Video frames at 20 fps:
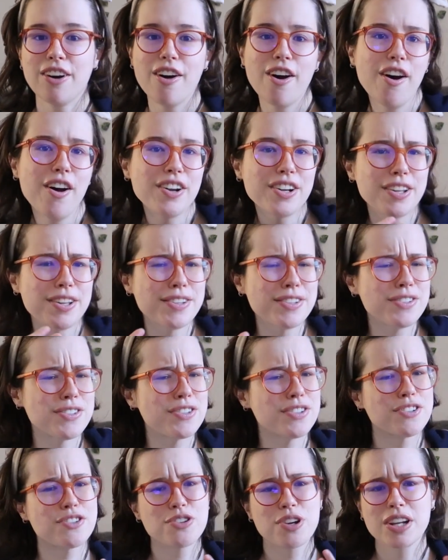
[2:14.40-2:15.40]

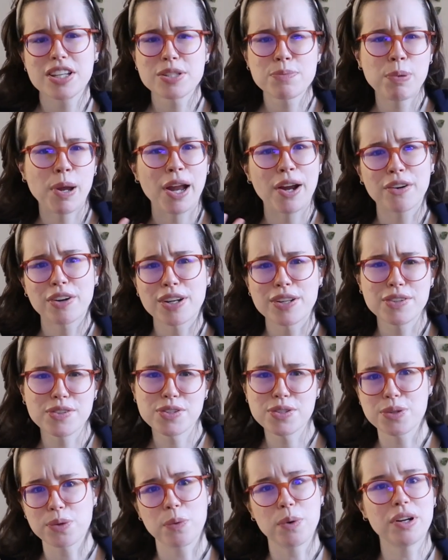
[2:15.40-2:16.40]
honest, transparent
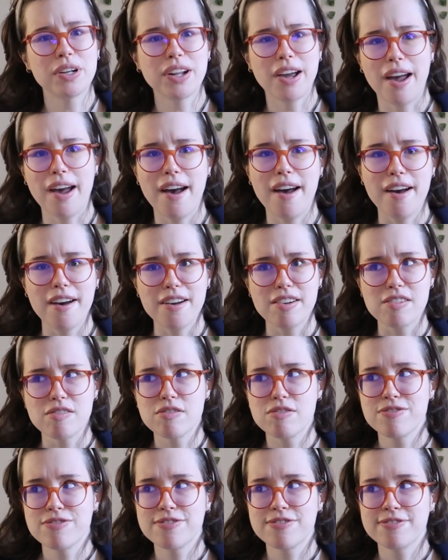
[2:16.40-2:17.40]
sort
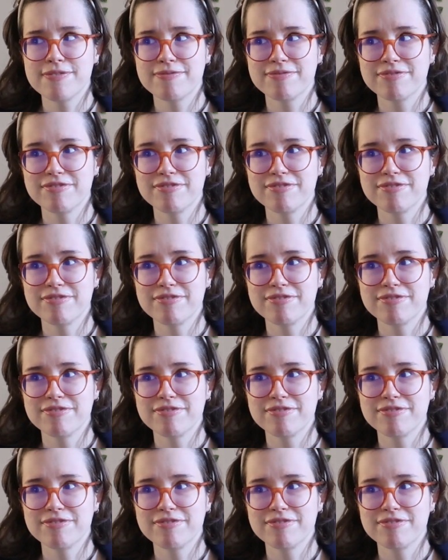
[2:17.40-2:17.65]
of